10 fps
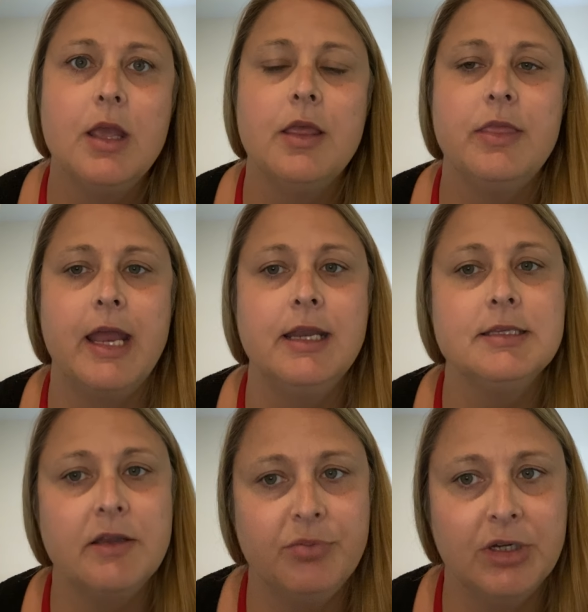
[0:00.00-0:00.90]
Then,
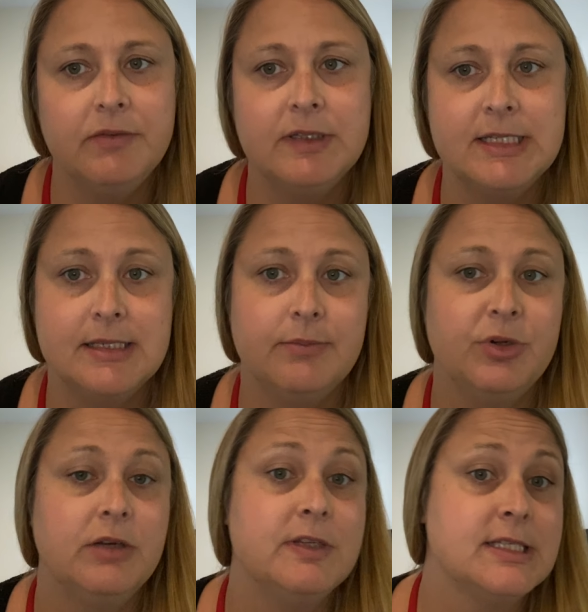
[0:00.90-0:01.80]
as I
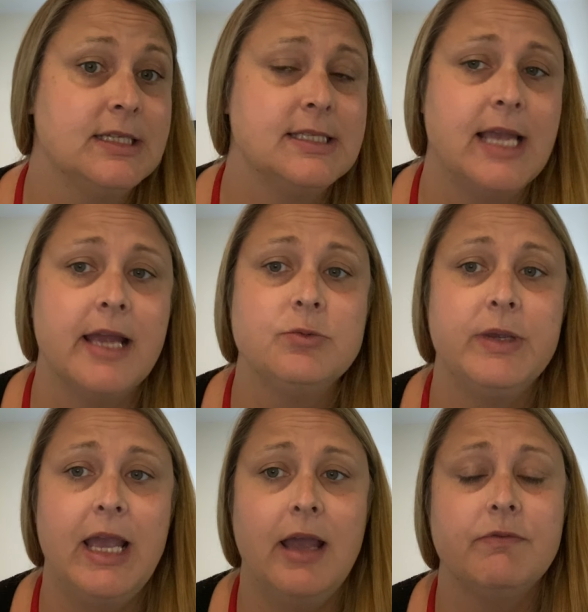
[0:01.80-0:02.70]
previously said, we
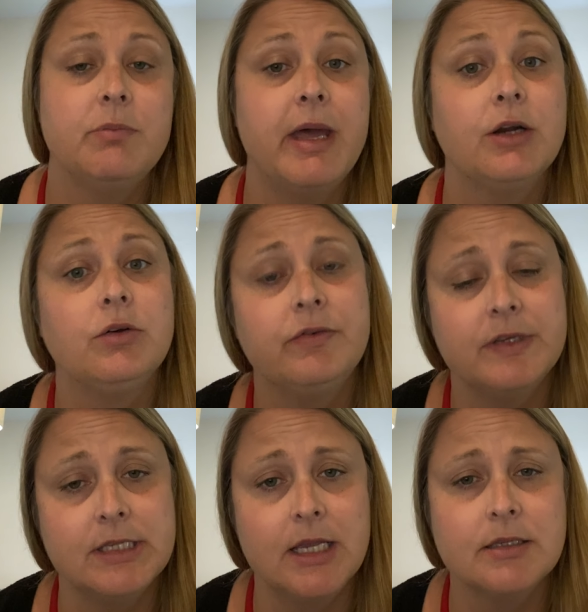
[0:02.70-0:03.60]
have the medical
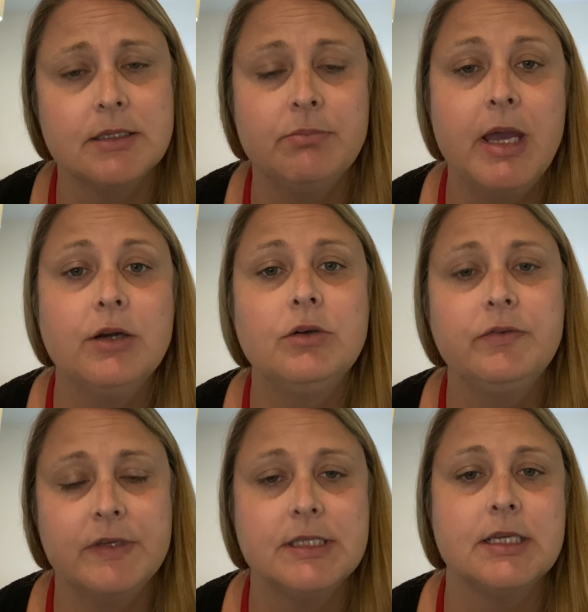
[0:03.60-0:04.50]
physics. And medical
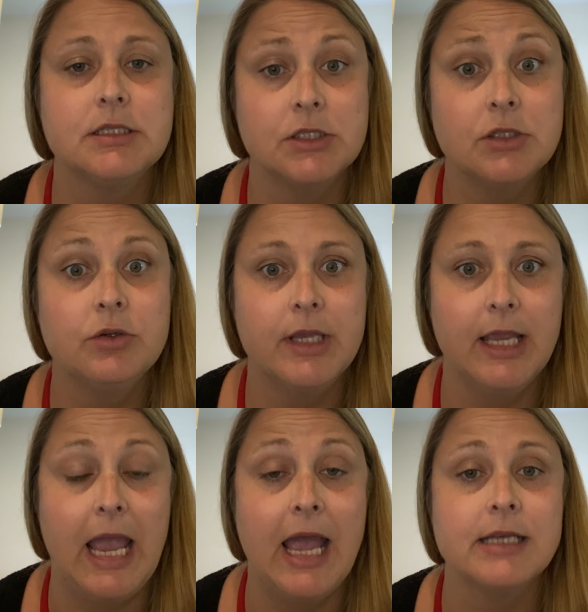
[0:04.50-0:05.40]
physics is
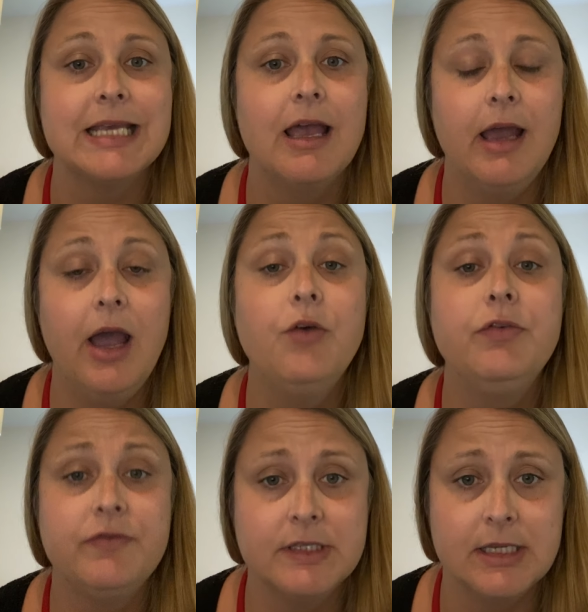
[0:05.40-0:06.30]
looking at how
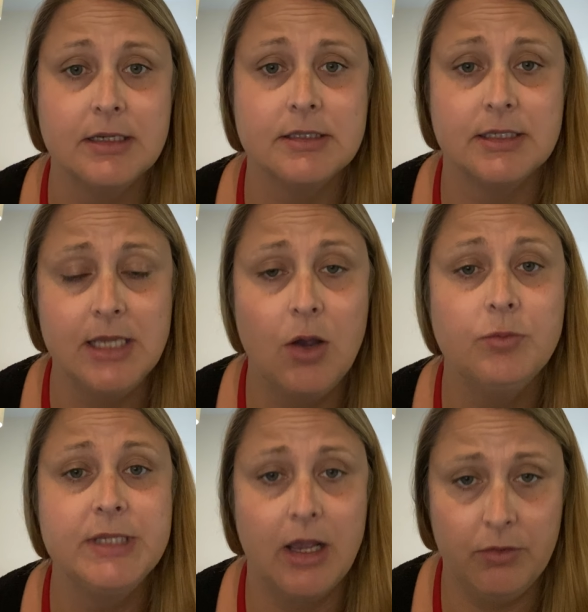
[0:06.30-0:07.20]
physics has
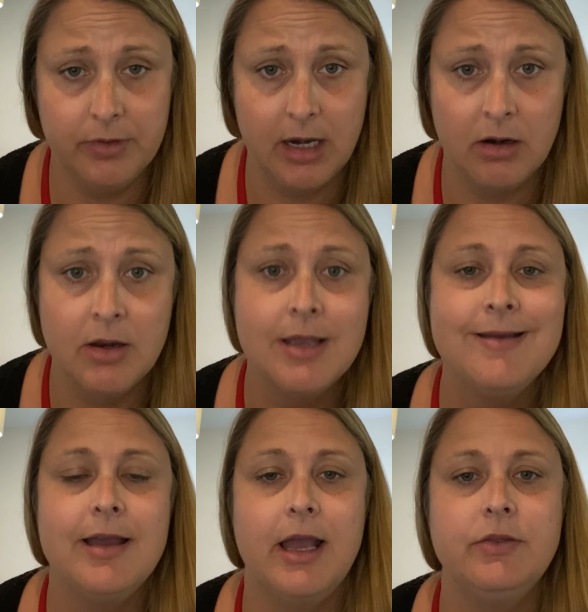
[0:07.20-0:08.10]
helped healthcare
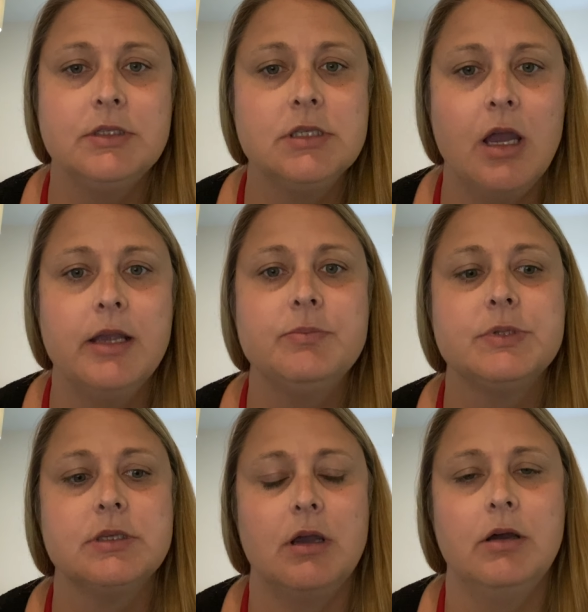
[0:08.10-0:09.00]
and the
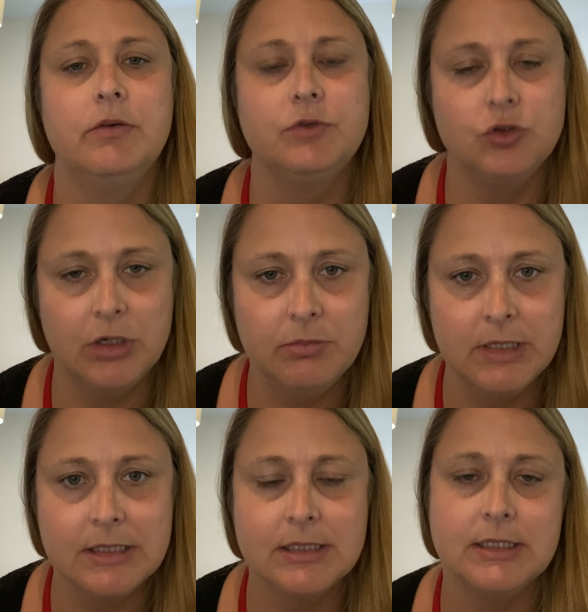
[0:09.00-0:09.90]
types of
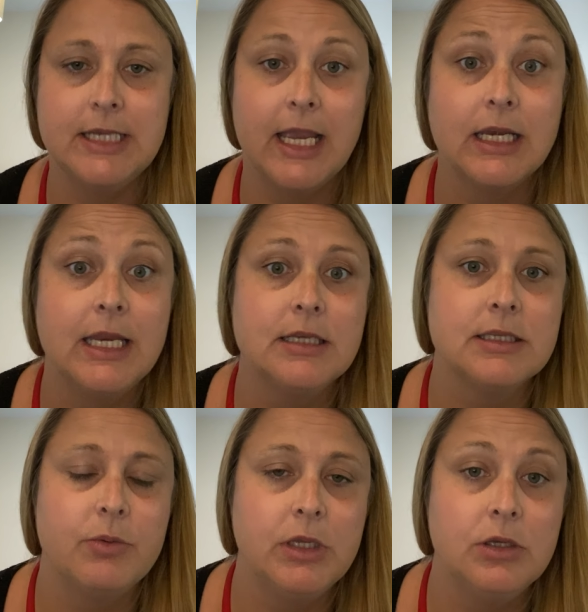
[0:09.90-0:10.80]
treatments and techniques
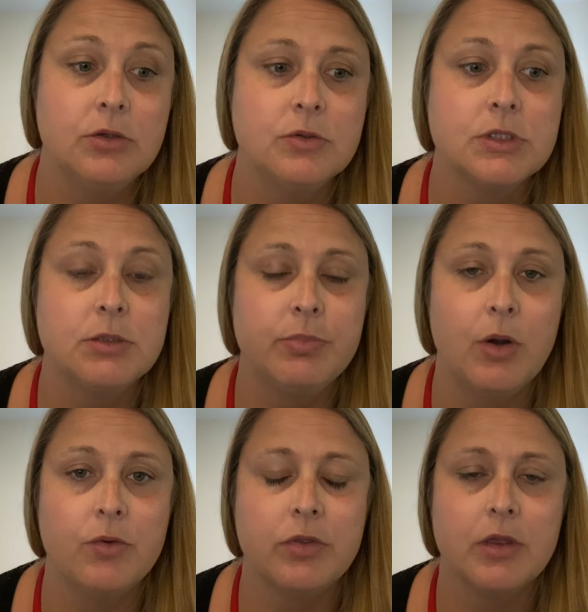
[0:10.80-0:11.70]
that we use to
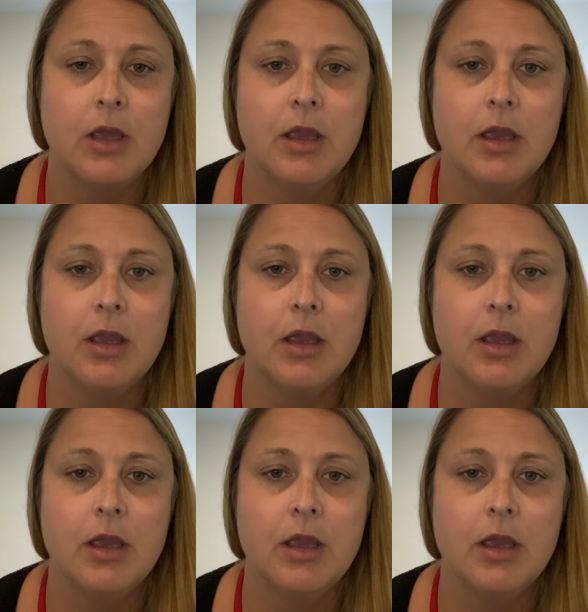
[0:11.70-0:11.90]
both